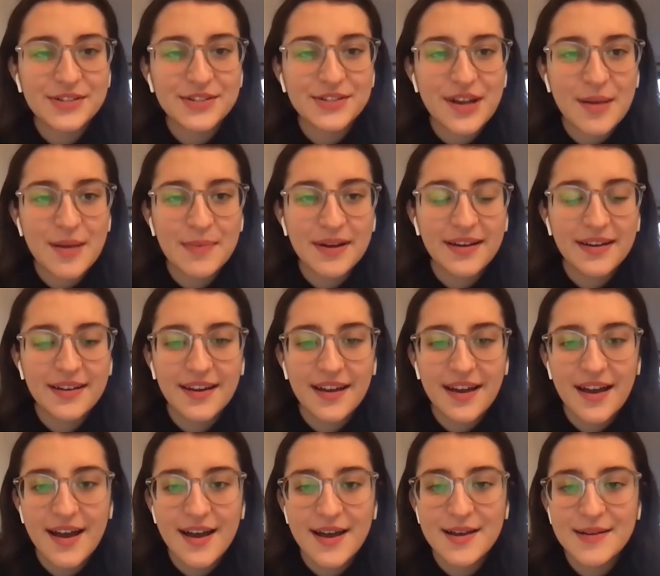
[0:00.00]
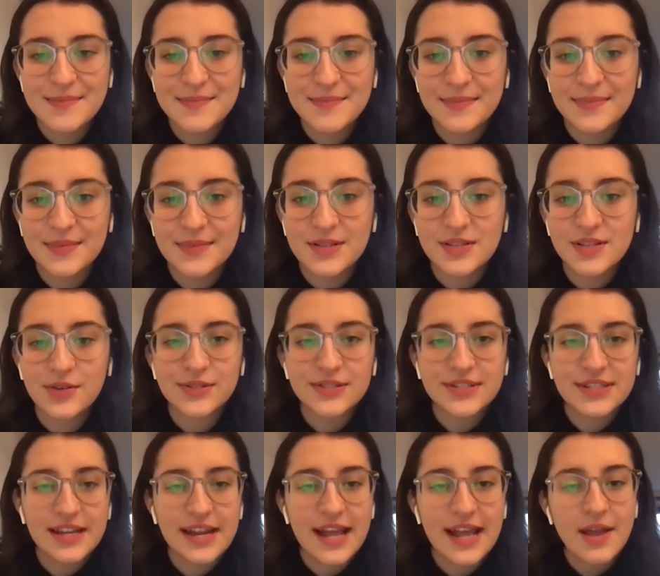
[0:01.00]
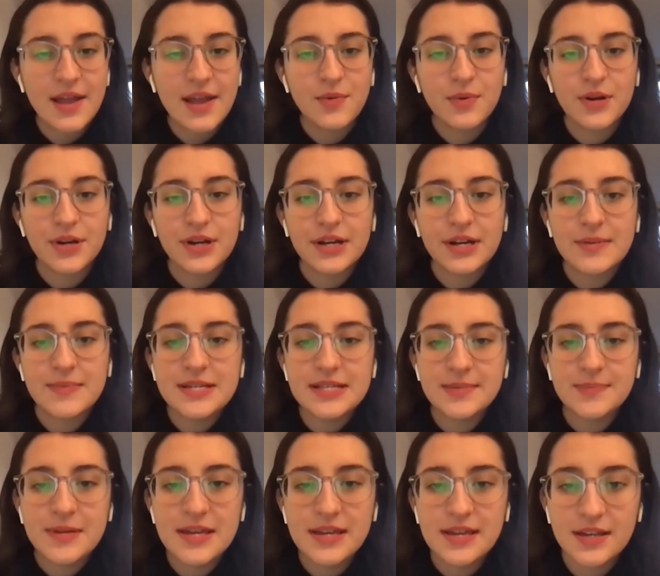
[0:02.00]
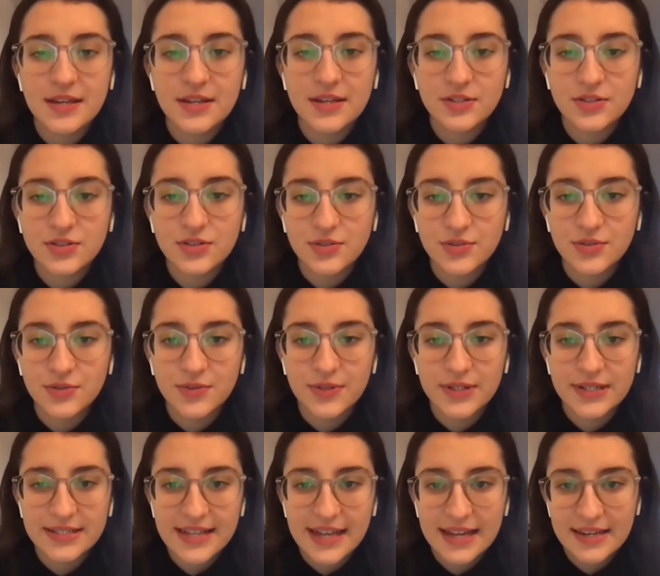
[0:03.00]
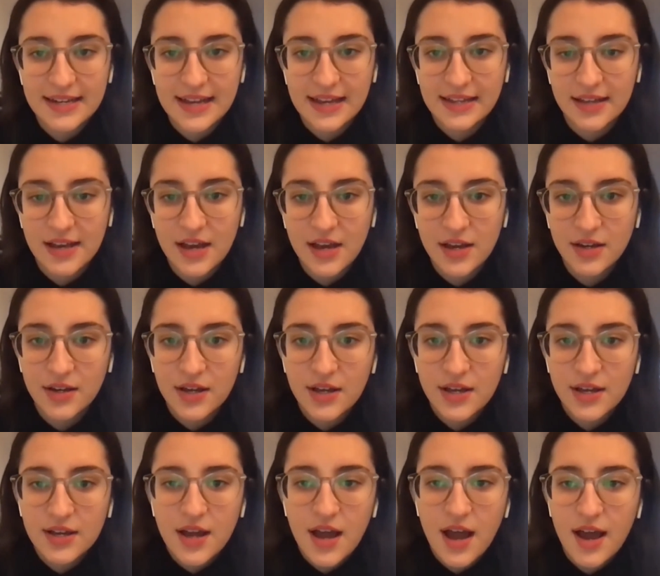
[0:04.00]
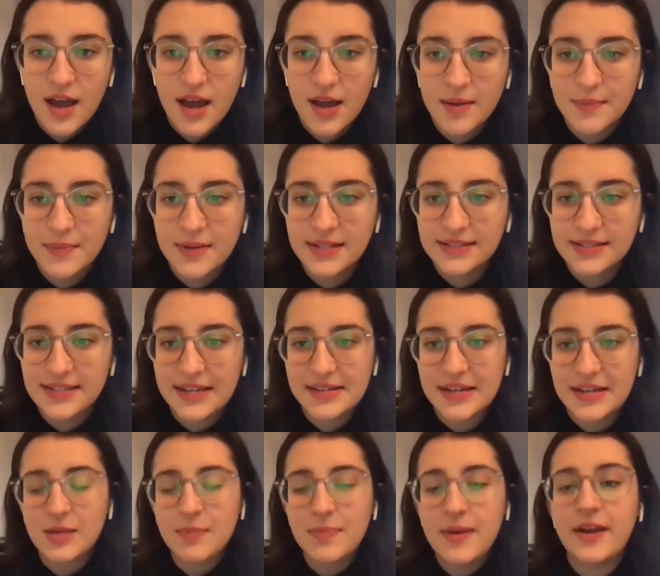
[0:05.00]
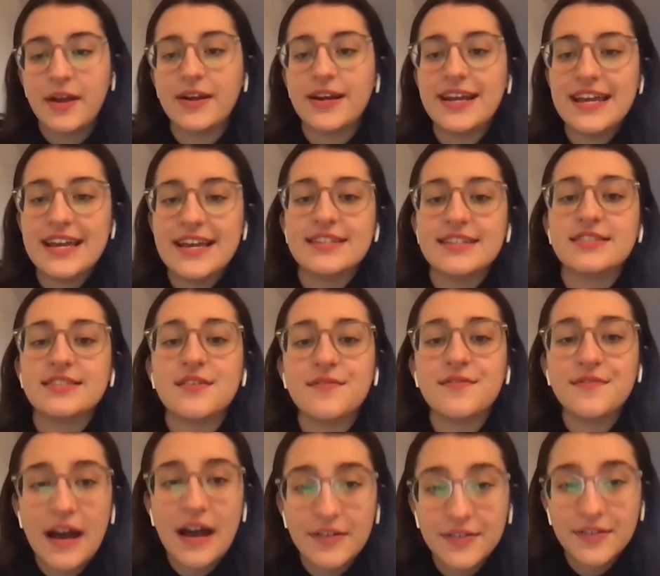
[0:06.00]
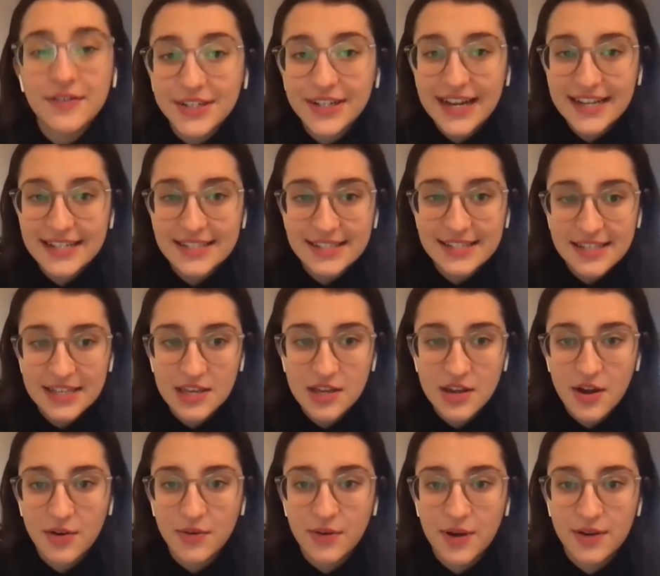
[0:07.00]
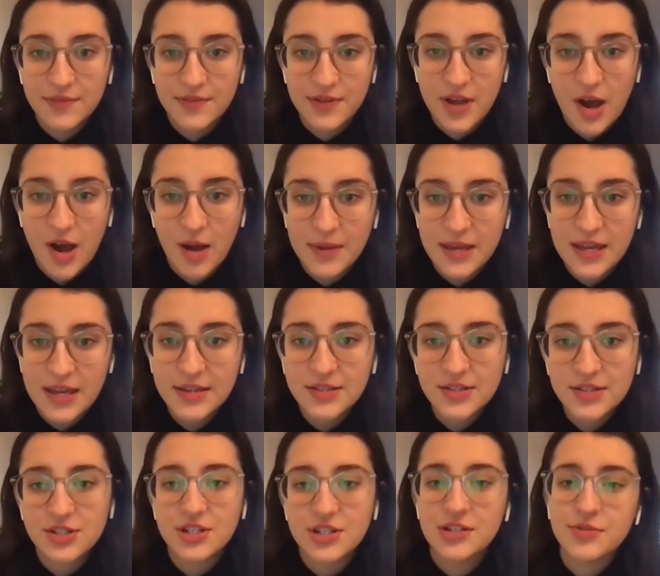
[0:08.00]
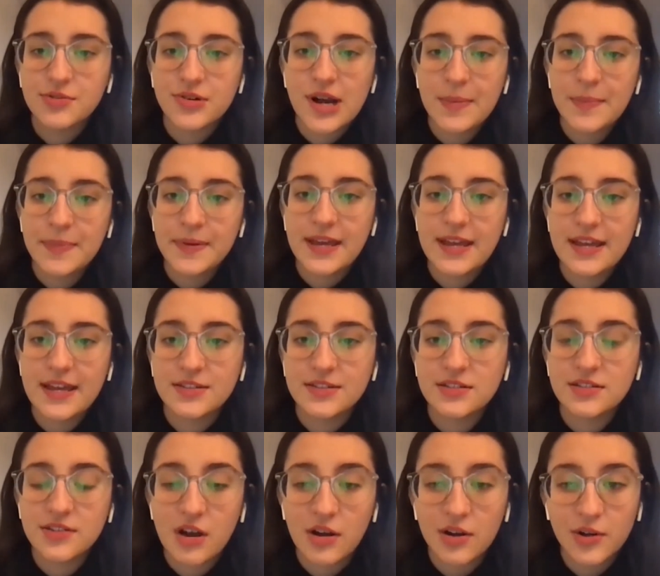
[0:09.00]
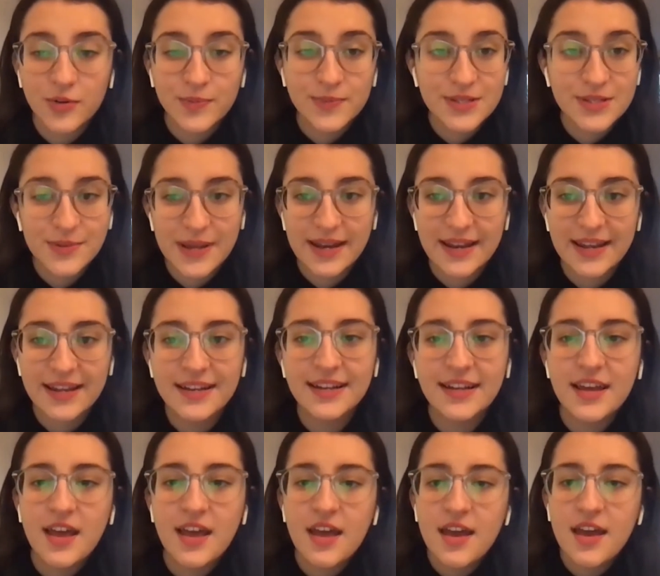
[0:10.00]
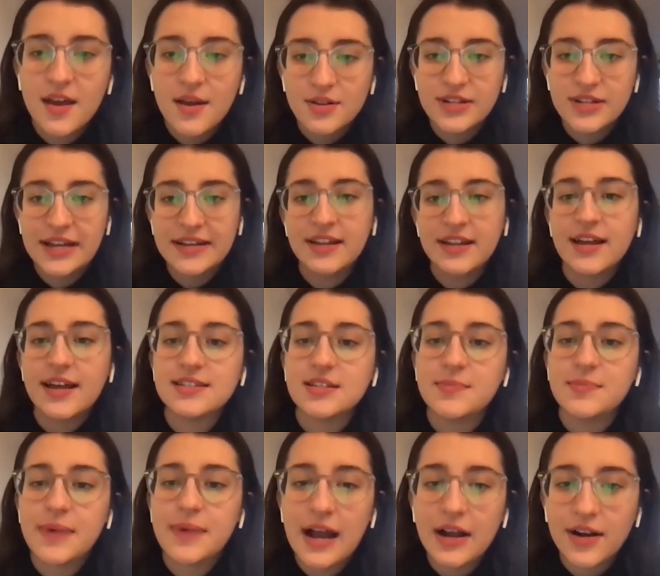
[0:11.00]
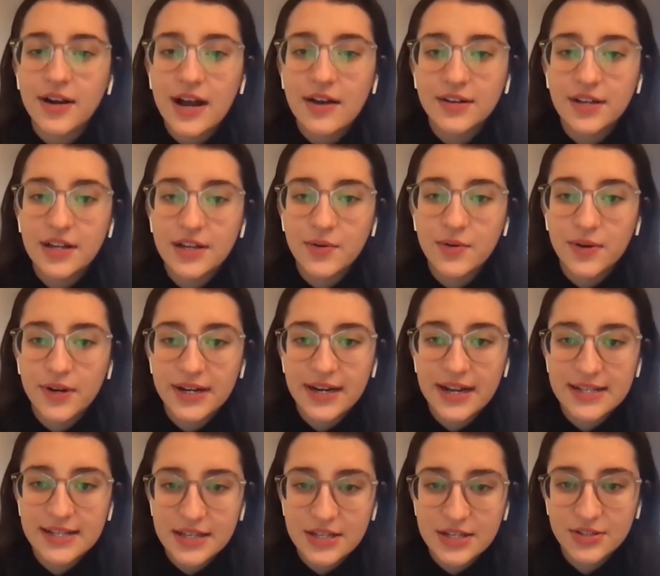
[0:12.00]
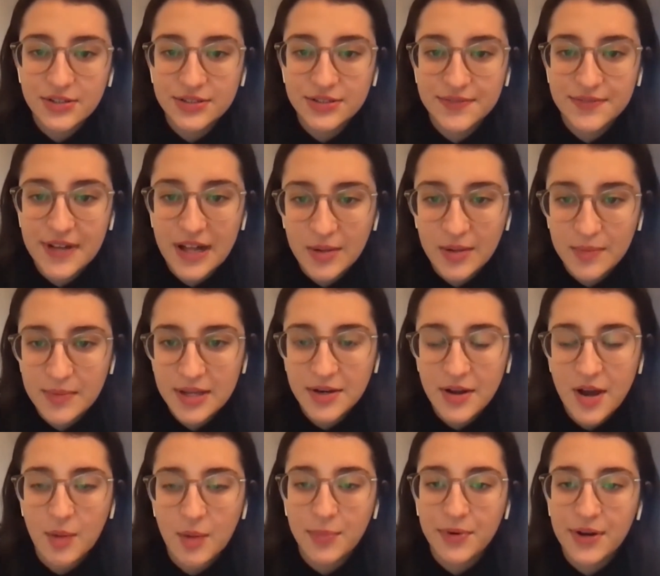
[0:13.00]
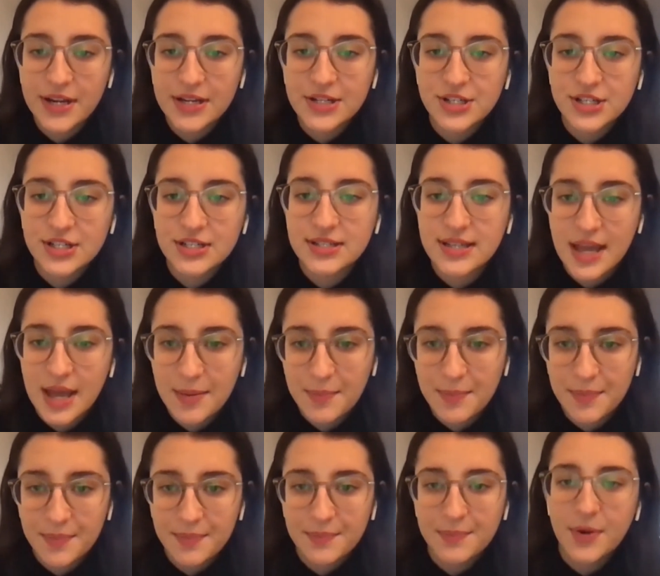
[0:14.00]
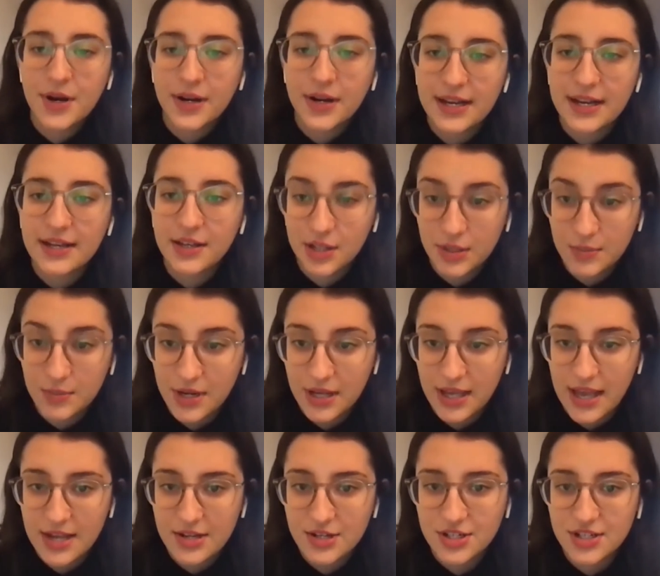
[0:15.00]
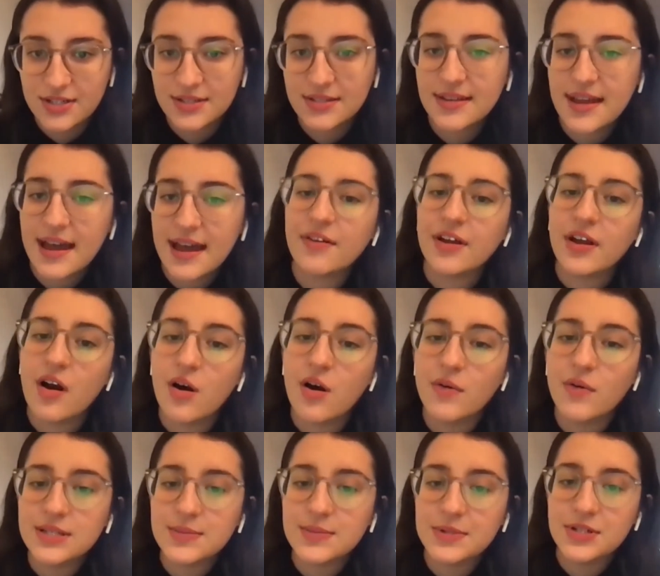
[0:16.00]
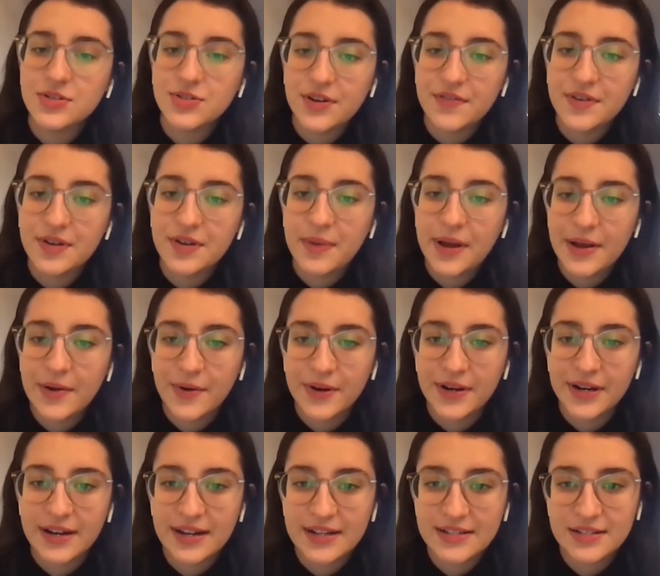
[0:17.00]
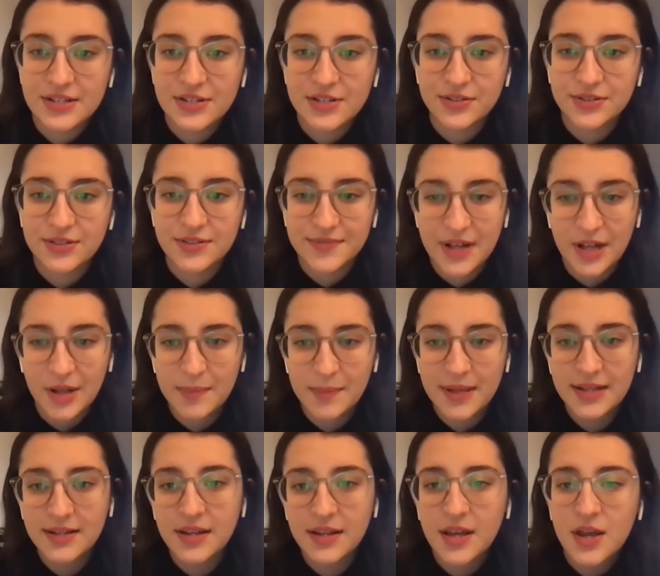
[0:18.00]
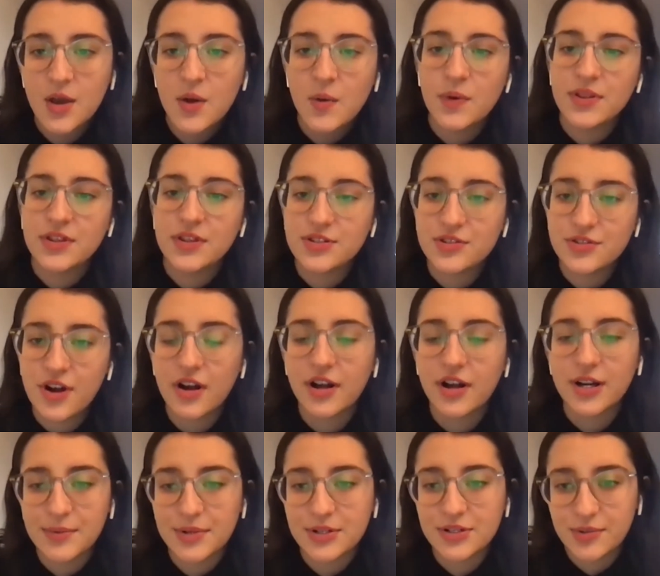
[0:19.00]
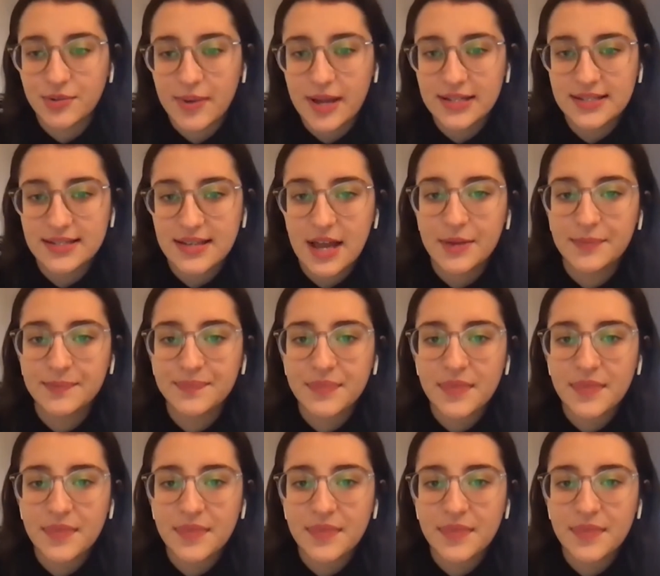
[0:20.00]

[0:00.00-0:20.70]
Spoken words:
Shama. So today we're going to be speaking to Daniela. Daniela Perry is the founder and CEO of Yoppie. She grew up in Stockholm, Sweden. Daniela has a background in organizational development, operations, and marketing and communications, having always been driven by organizational development with a strong commercial mindset.